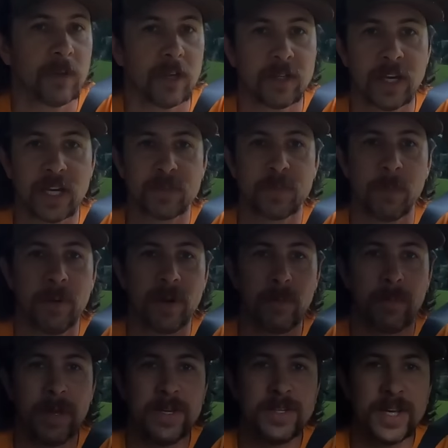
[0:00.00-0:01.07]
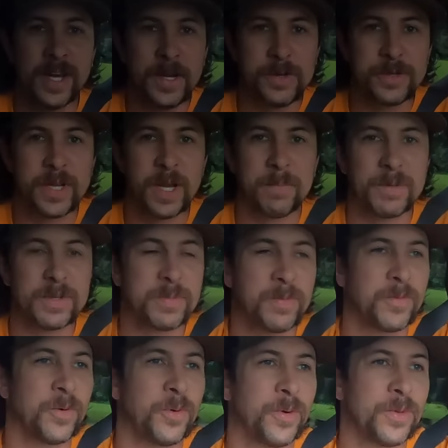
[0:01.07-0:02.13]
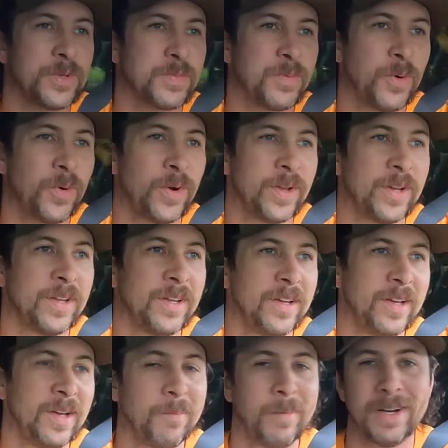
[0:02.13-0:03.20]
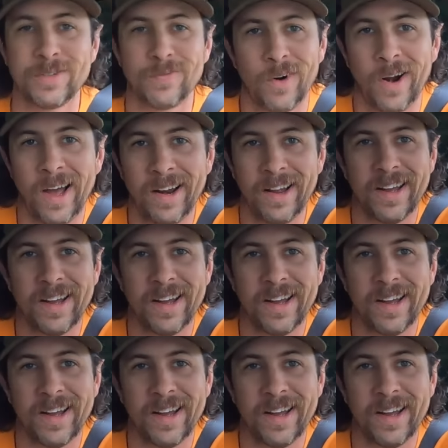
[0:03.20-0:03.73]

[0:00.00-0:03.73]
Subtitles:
text my buddy PJ, who's helped us before this morning, but it's Friday.